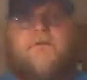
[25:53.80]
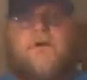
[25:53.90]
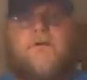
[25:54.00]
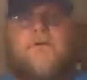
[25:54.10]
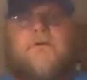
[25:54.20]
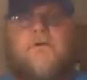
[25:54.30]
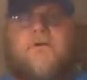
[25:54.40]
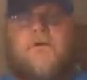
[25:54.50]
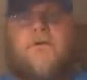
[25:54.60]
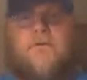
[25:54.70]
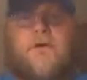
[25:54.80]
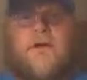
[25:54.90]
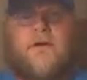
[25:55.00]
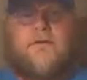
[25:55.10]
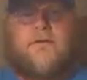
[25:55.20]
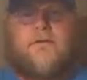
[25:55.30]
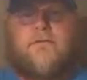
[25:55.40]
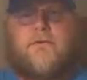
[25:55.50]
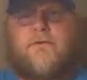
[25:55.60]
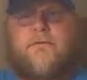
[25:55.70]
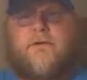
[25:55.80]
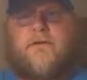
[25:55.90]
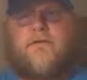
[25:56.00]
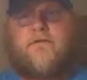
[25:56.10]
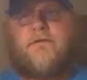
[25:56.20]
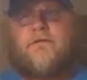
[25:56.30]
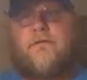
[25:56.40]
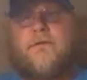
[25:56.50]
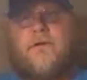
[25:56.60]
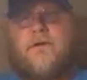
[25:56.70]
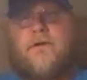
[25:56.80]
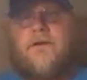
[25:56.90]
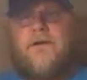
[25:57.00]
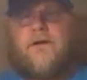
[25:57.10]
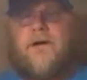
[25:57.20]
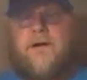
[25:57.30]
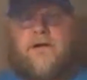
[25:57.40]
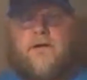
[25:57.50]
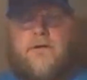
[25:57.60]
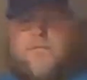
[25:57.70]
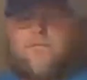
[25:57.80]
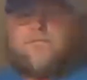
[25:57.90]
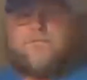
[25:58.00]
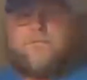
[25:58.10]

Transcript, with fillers: not too long ago where I was using one of his um,